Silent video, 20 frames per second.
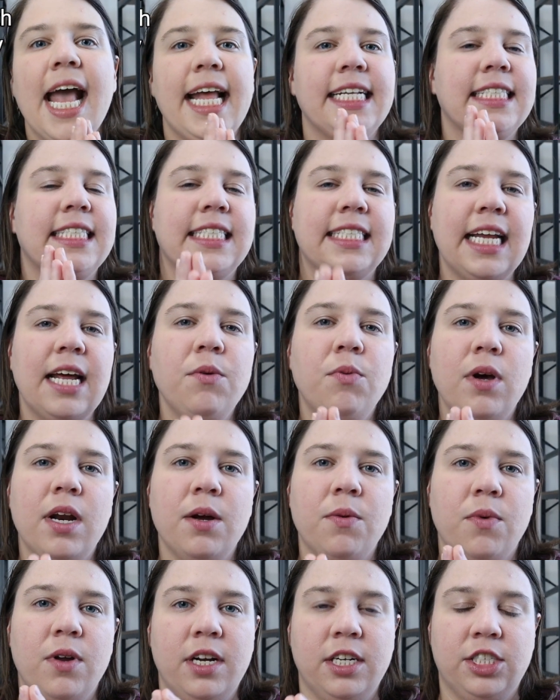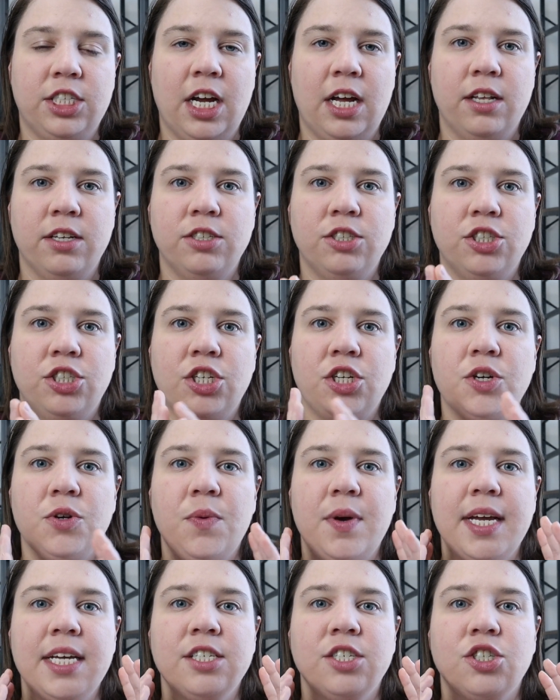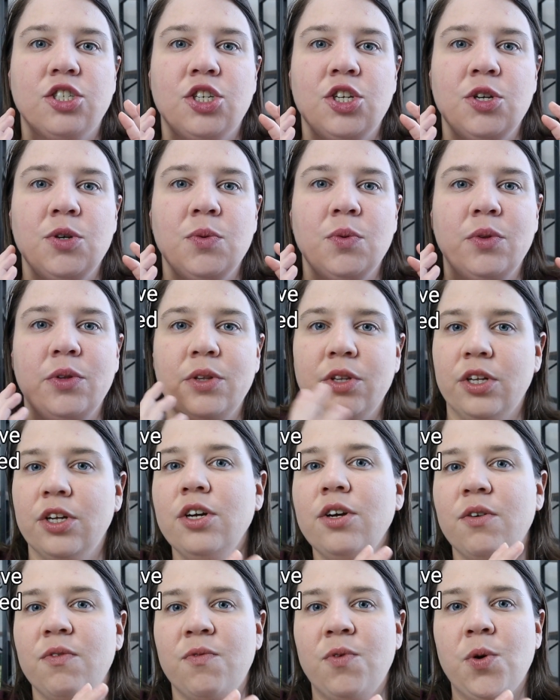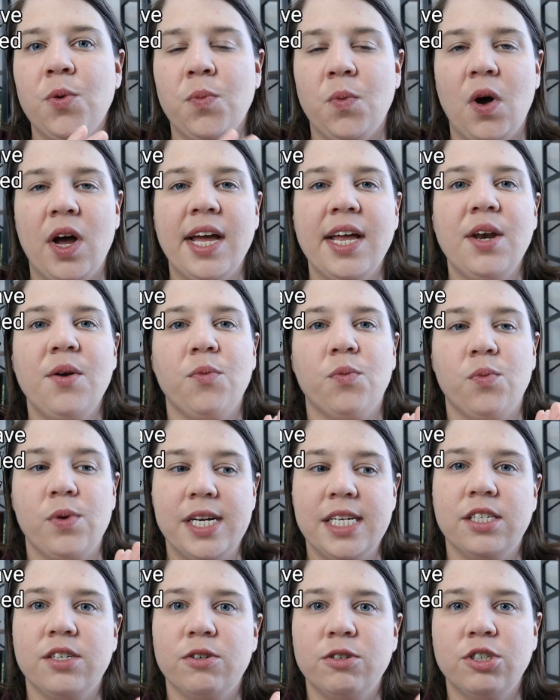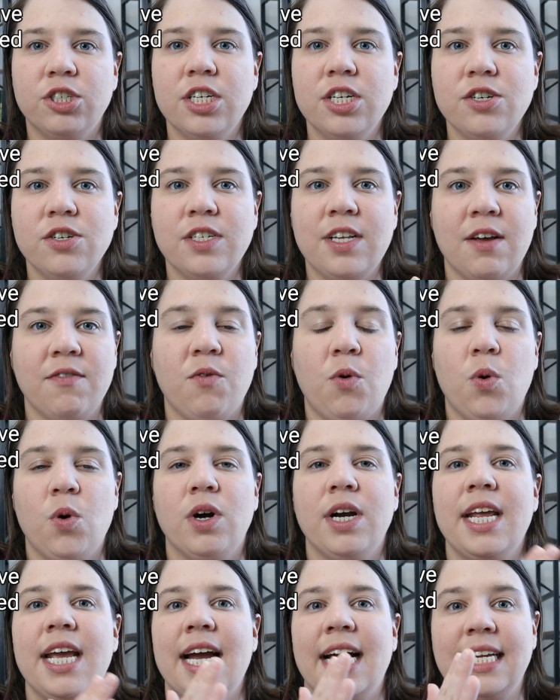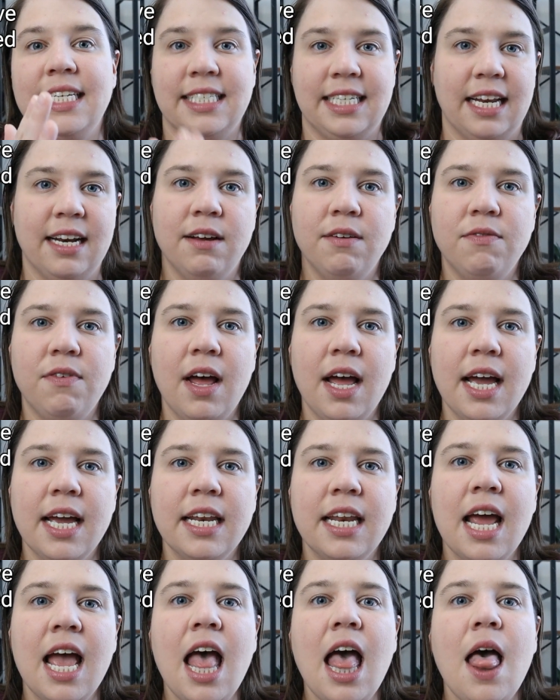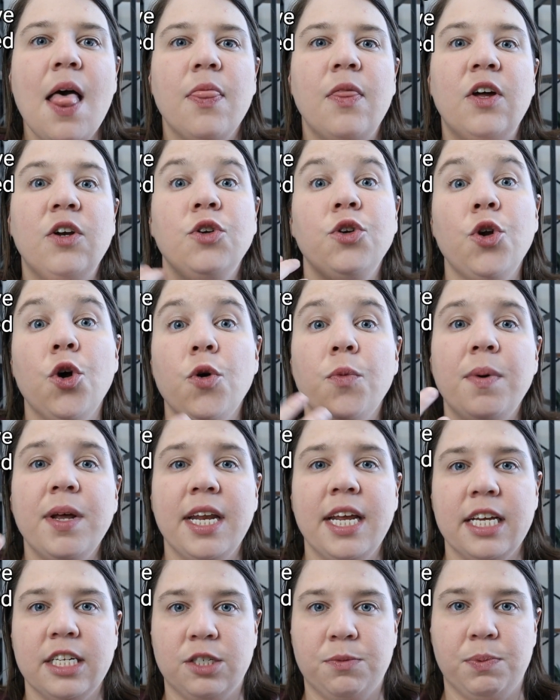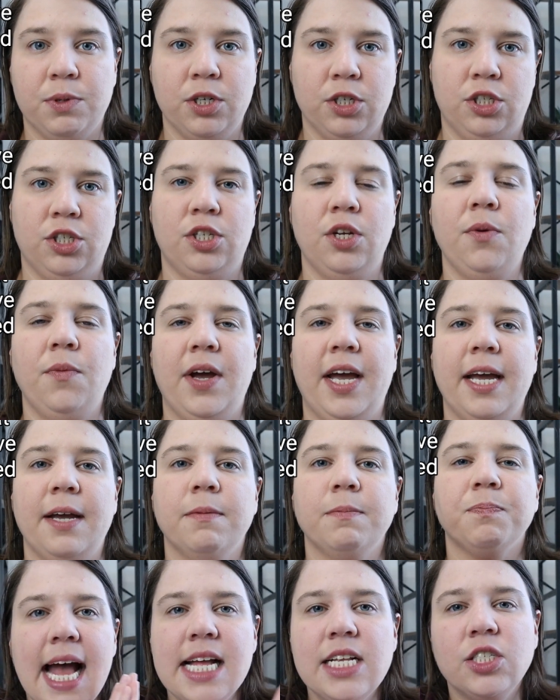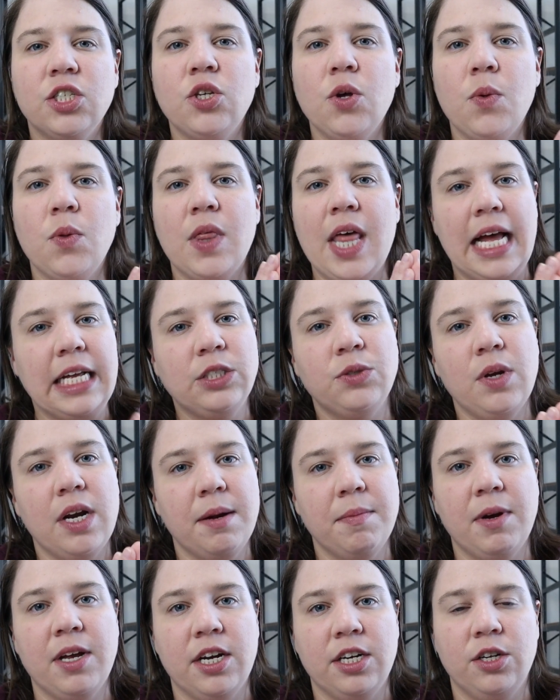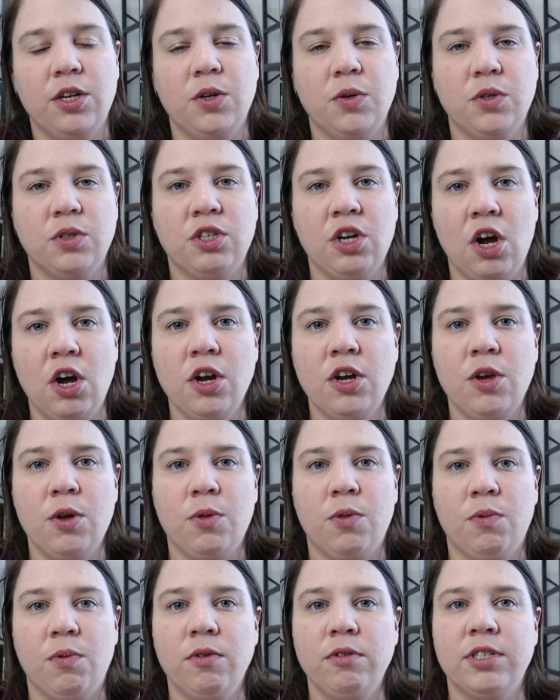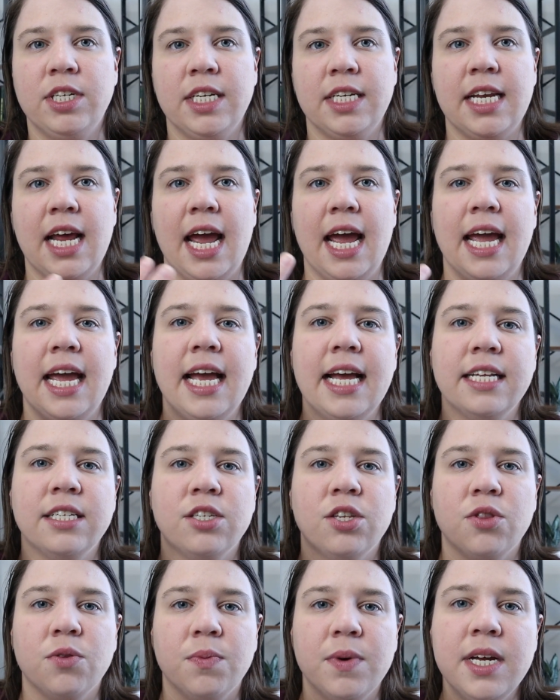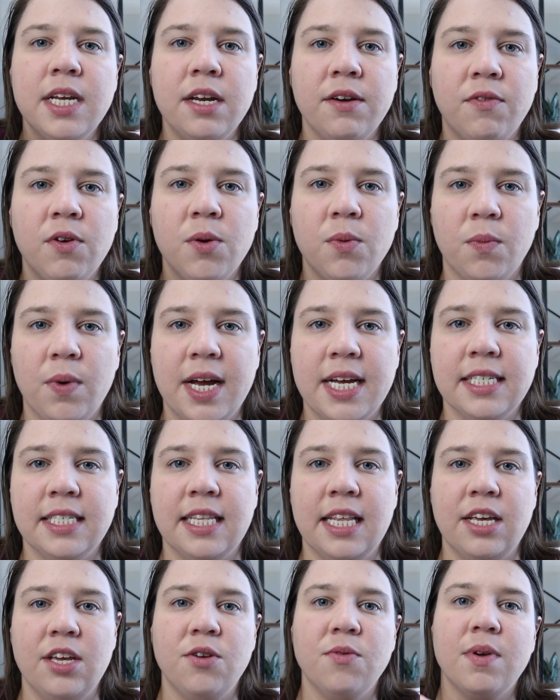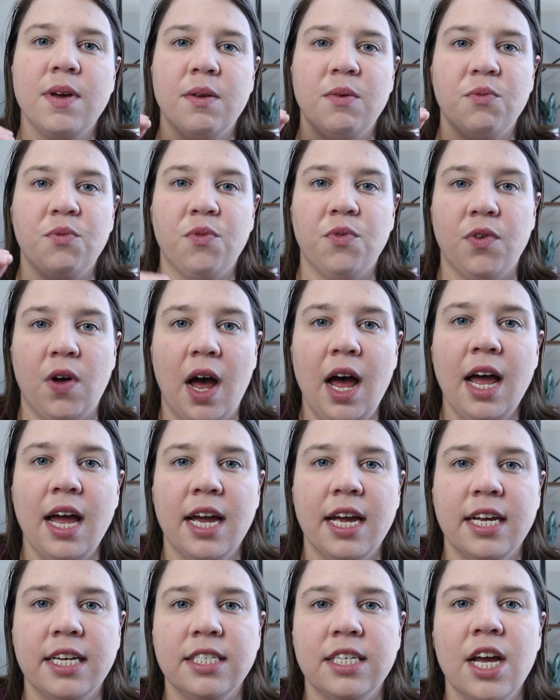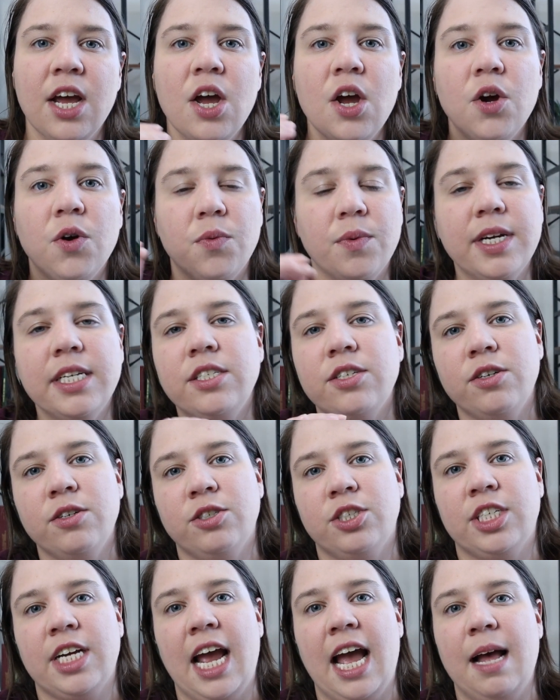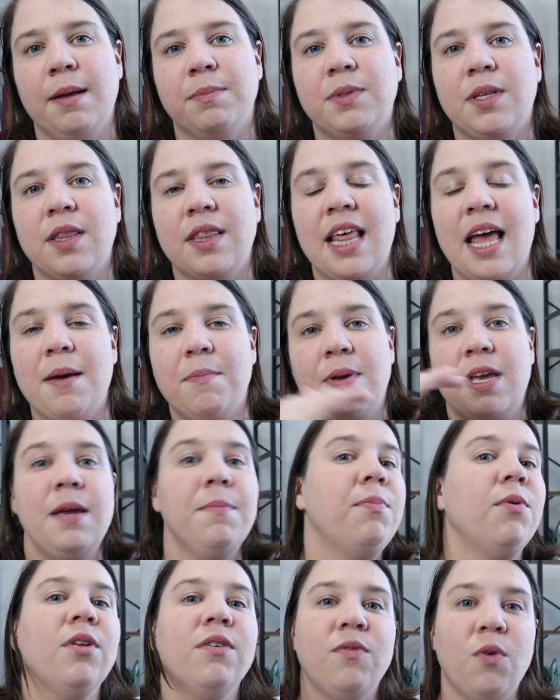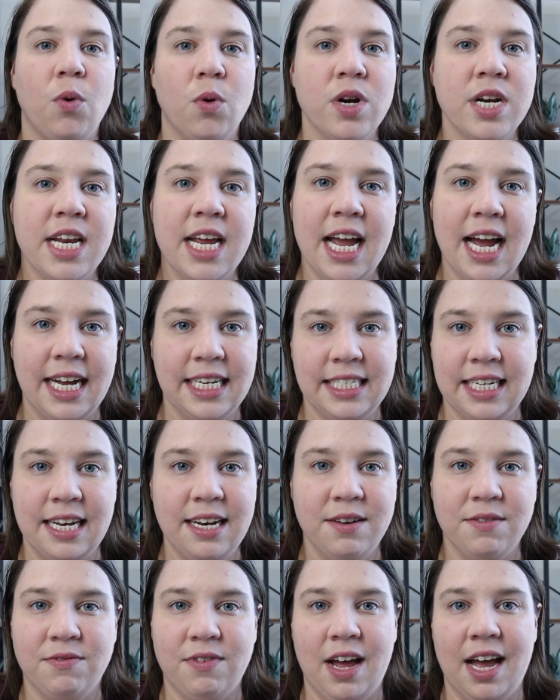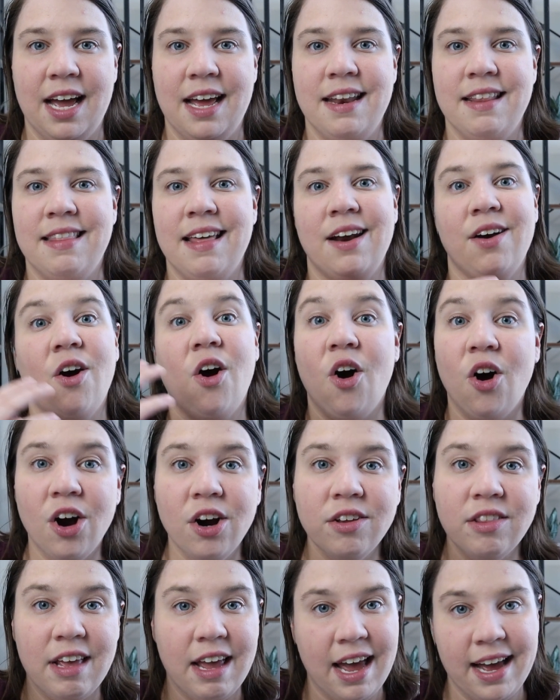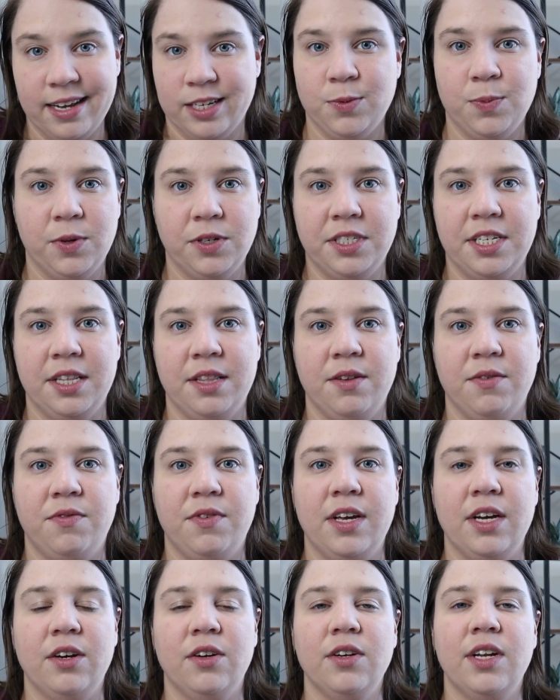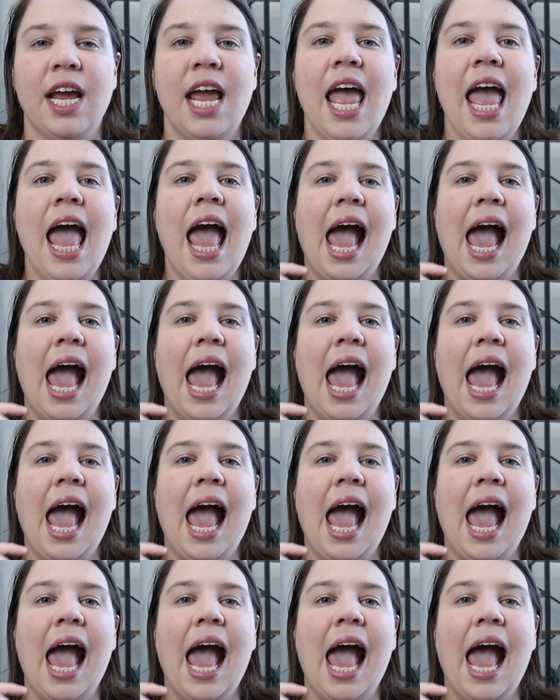Instead, what I want to challenge you is to look for what researchers have already identified that nobody is pursuing. And so that's what I'm going to talk you through today is 3 different ways that you can find research gaps that people have already identified that are the experts in the field.